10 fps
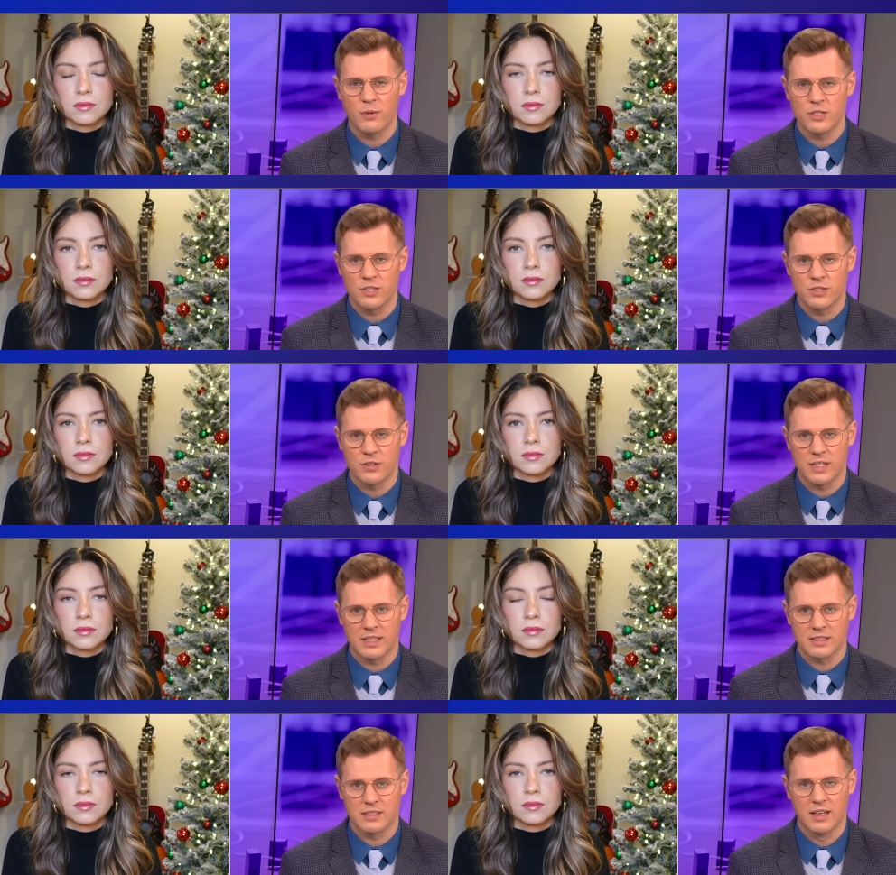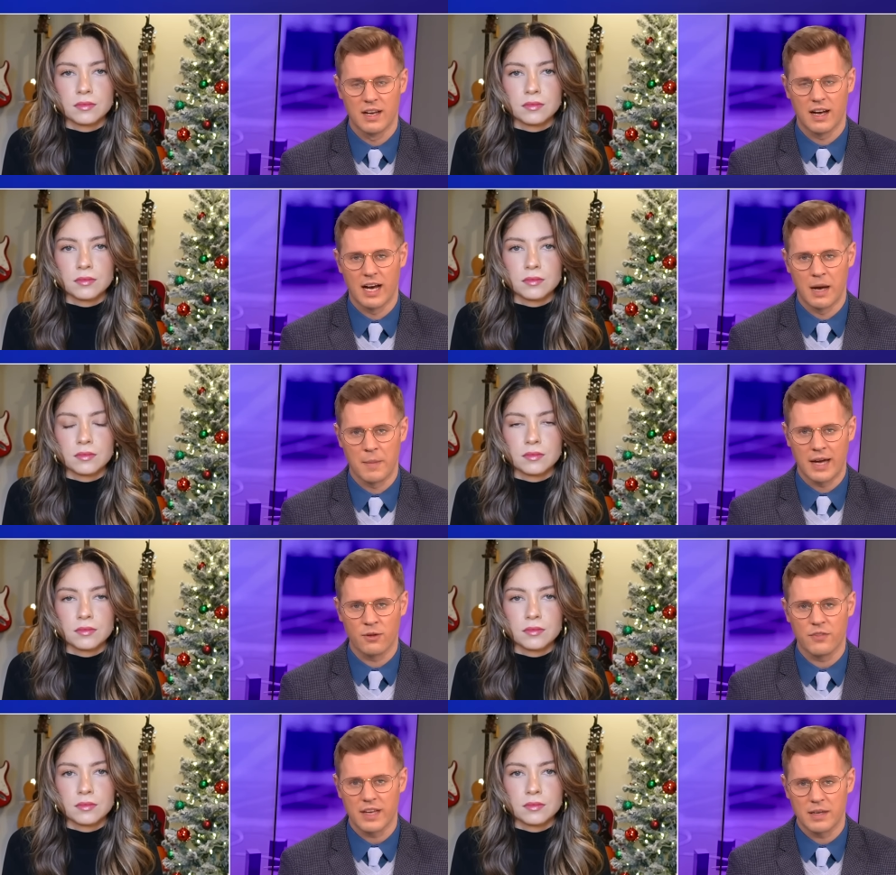Speaker 1: would you do this? Um, I
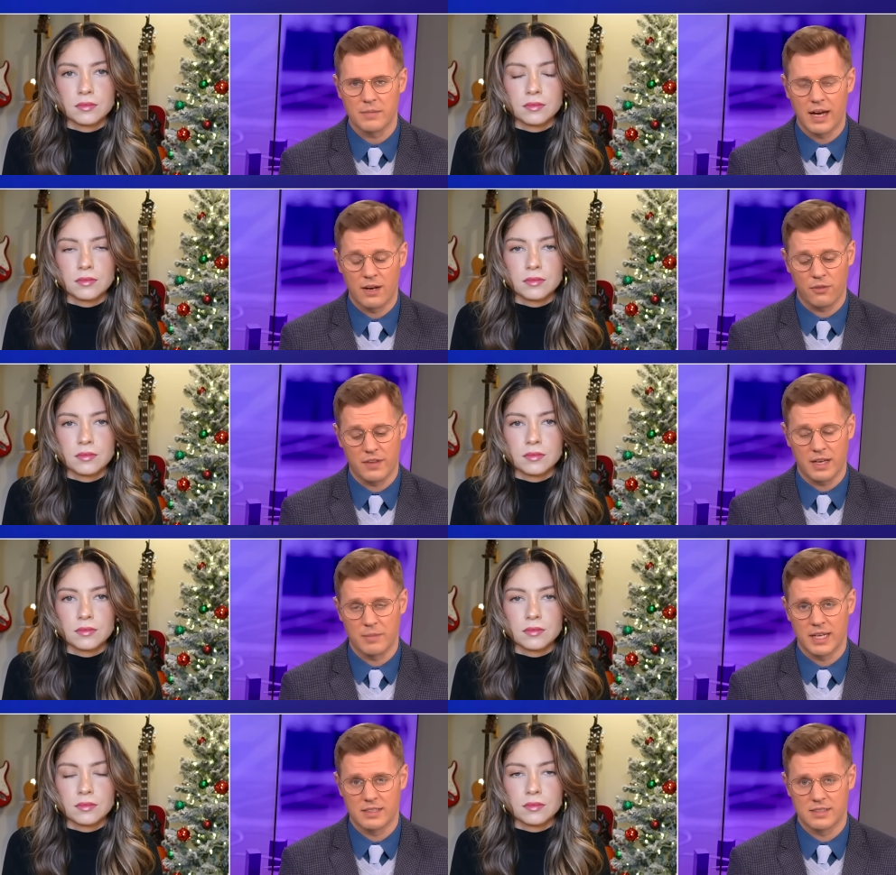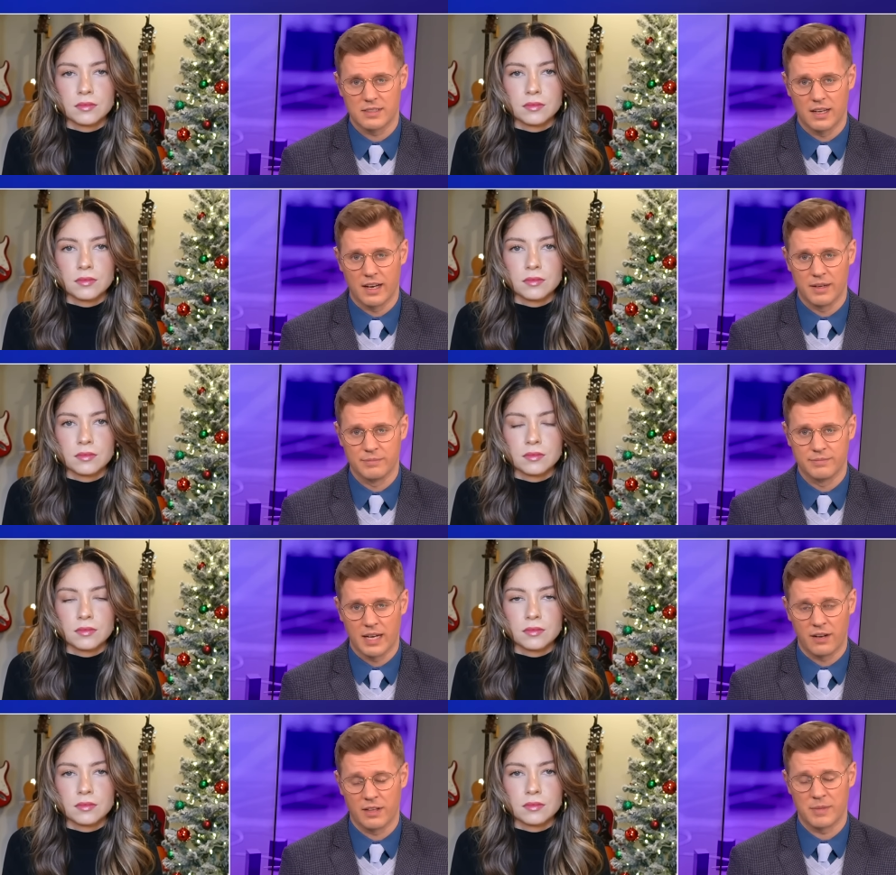don't think it. I don't think it makes. Um,
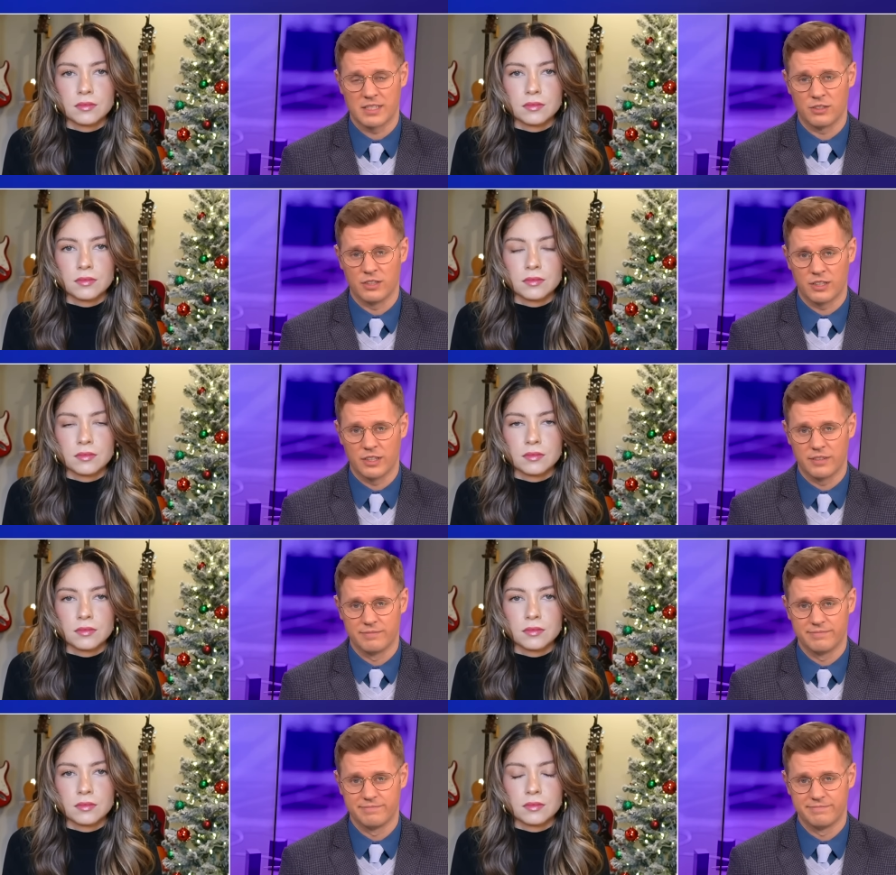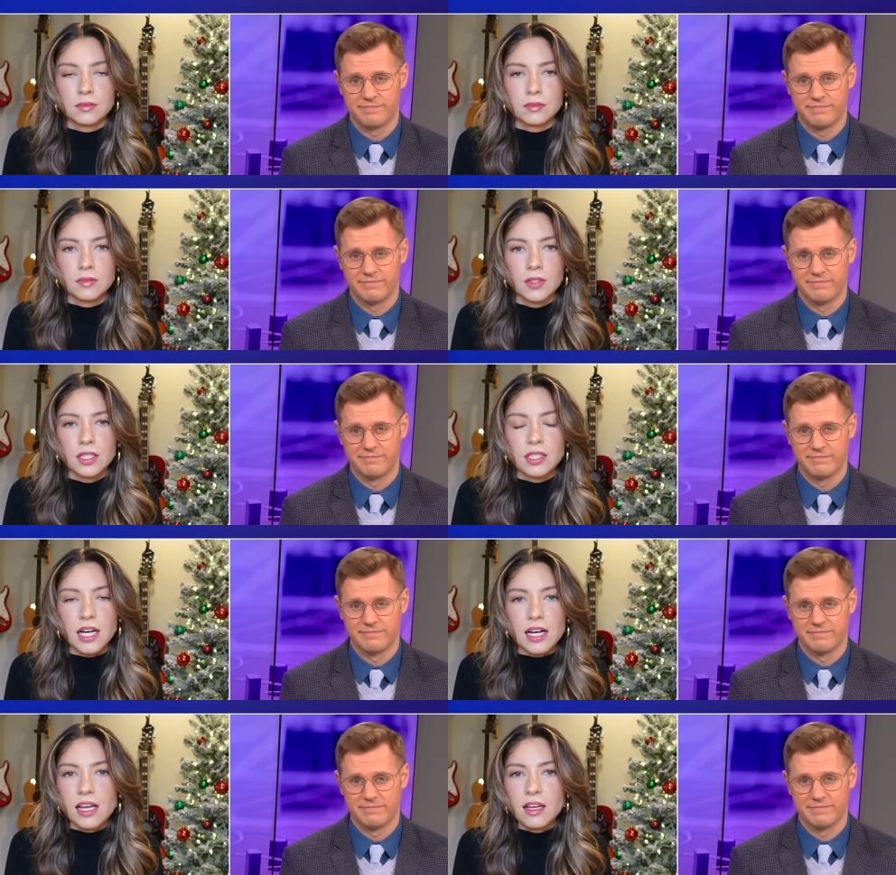I don't think it makes her look good.
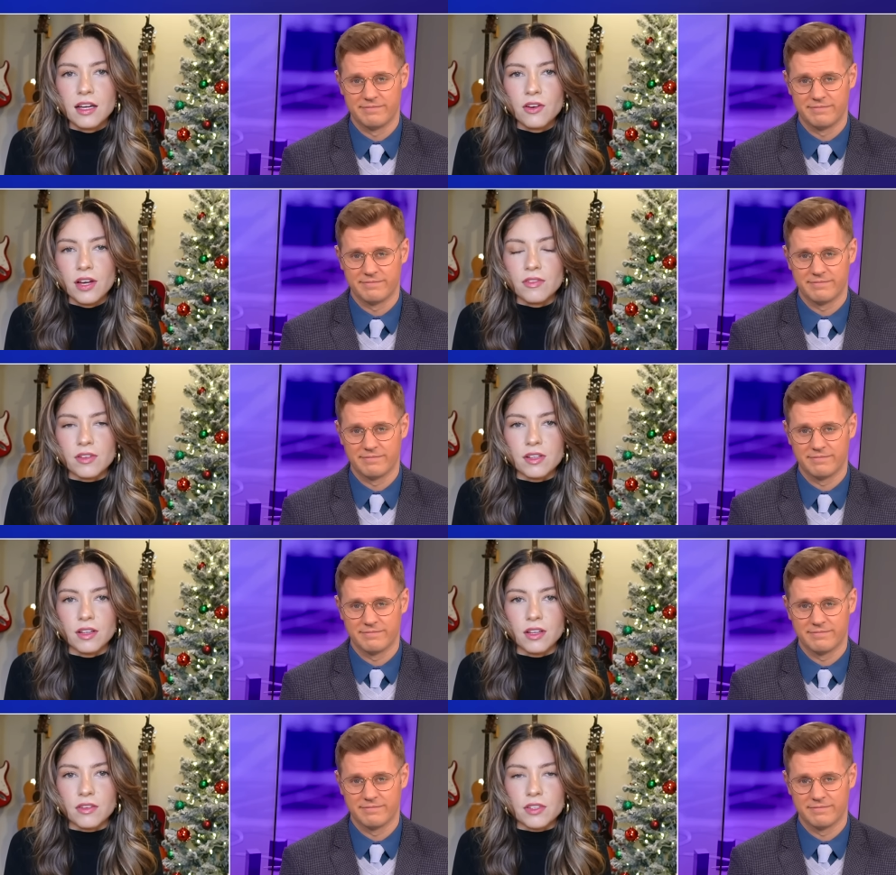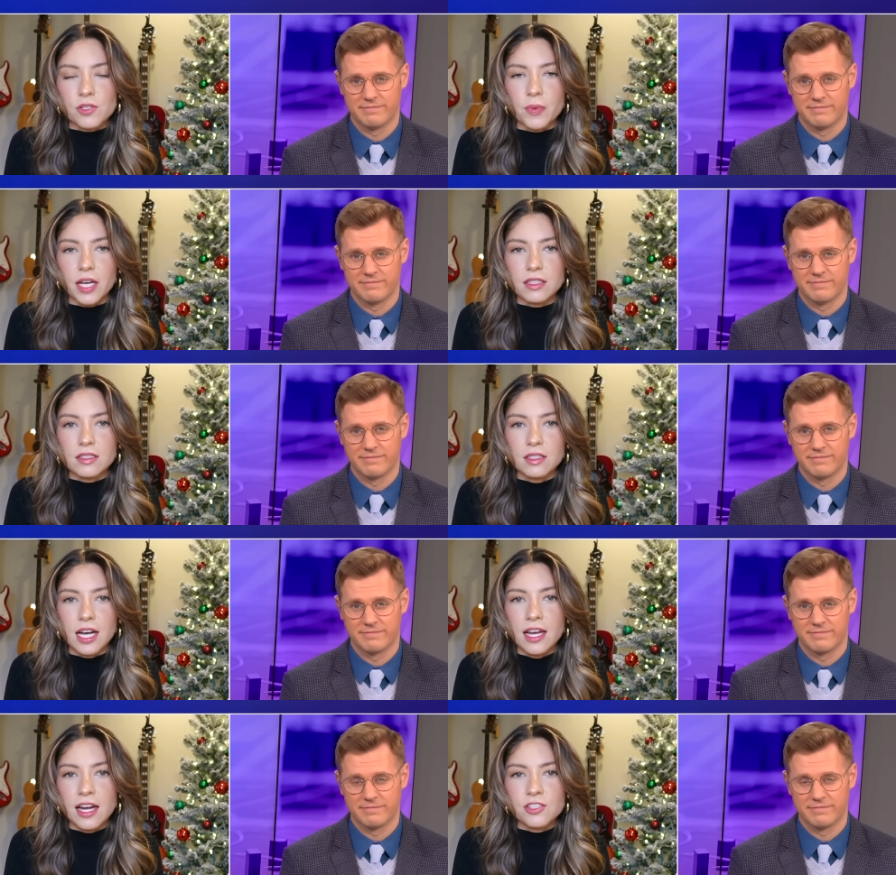
Speaker 2: Yeah, I, I don't have a, a lot of respect.
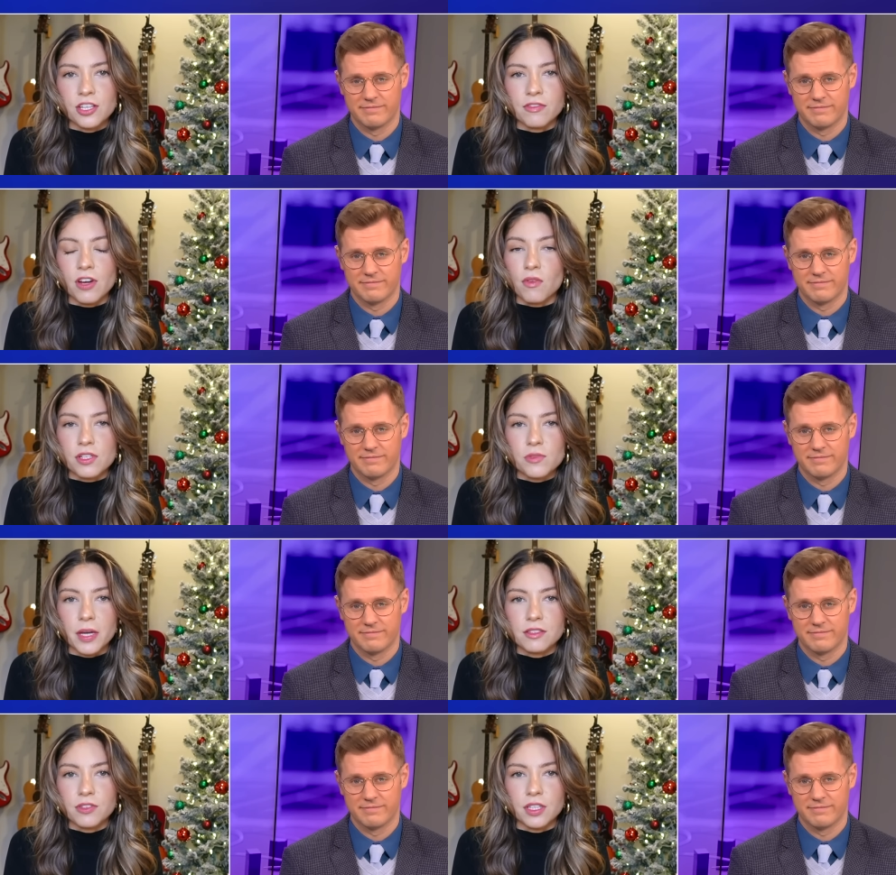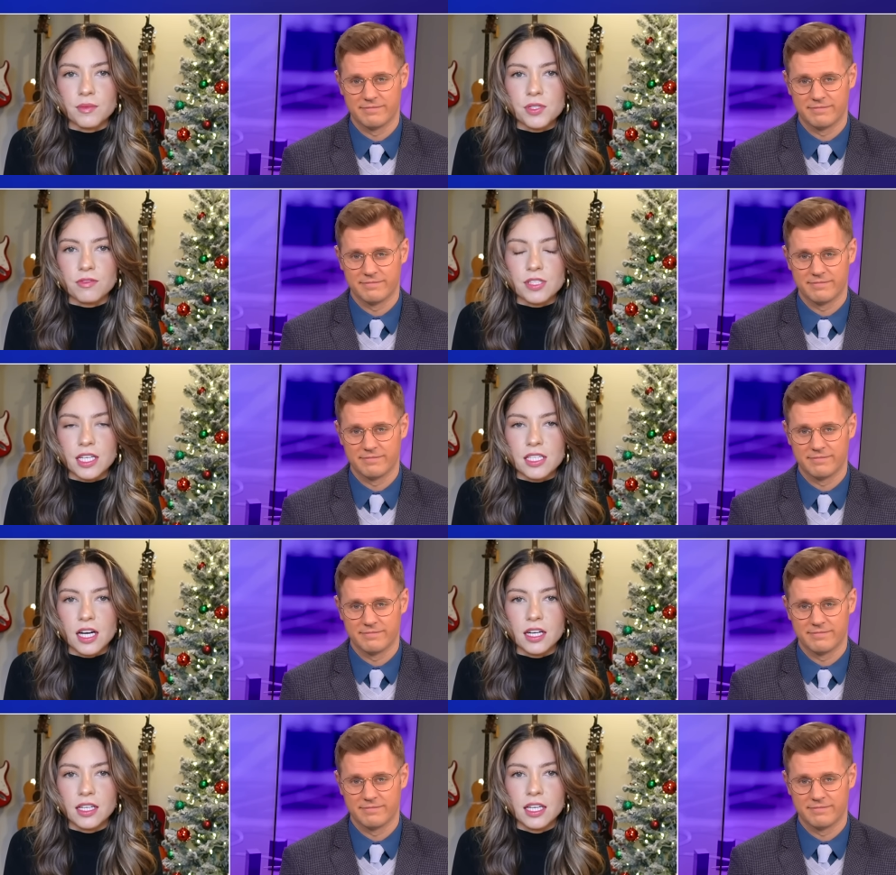I actually have no respect for Libs of
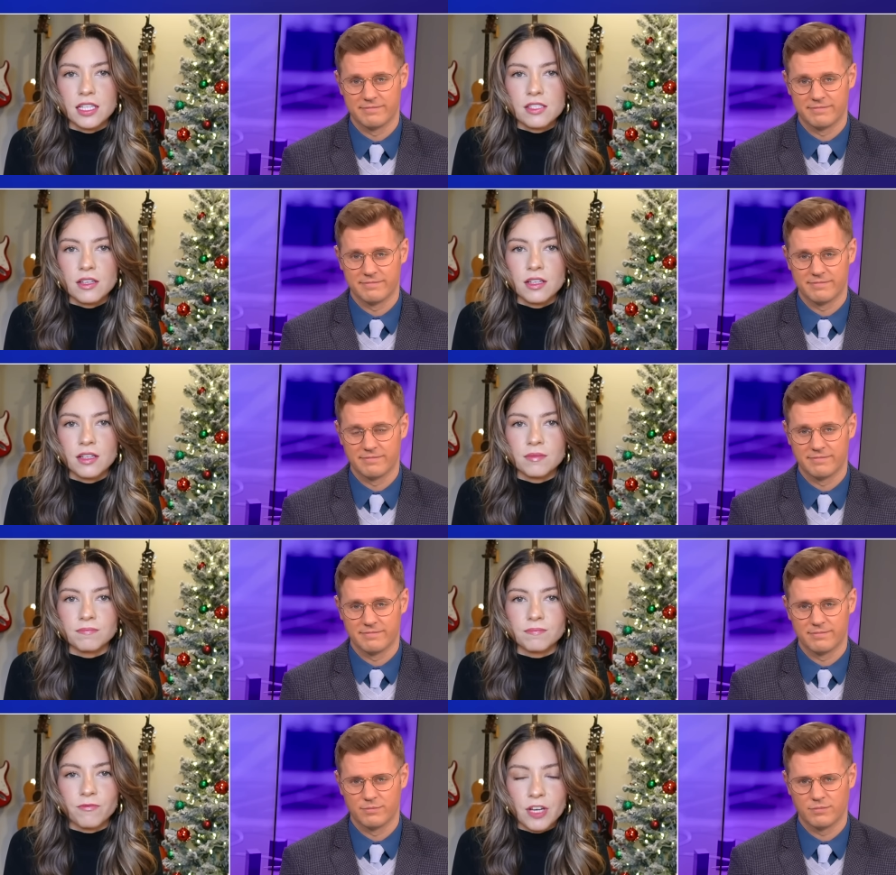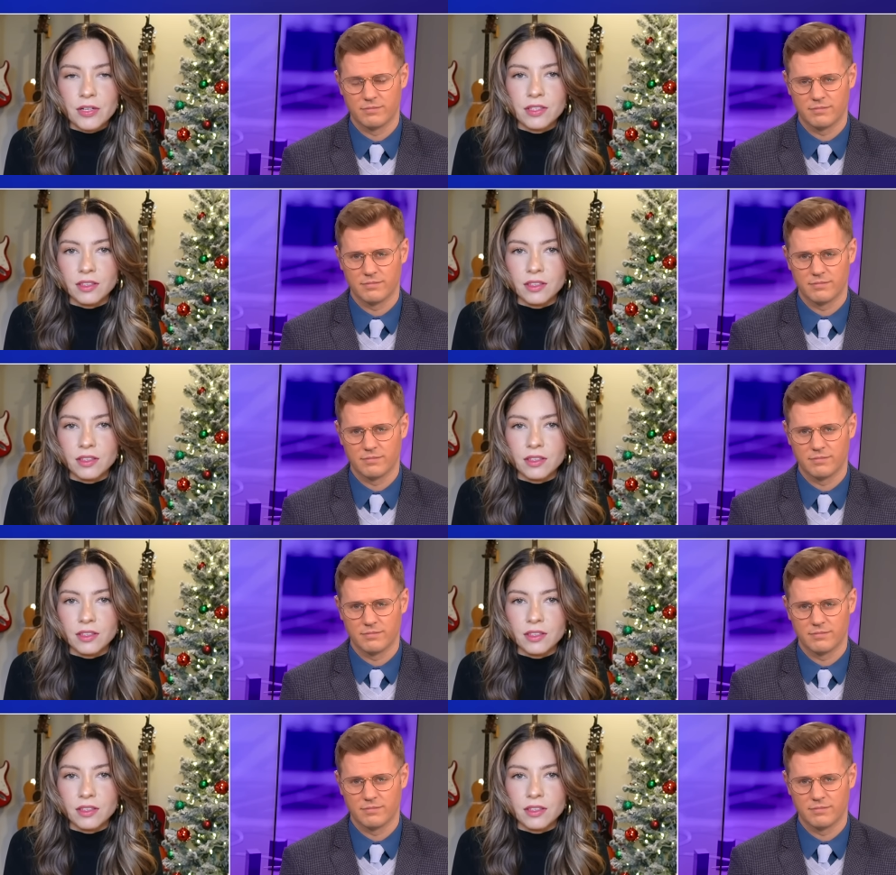TikTok. It's a very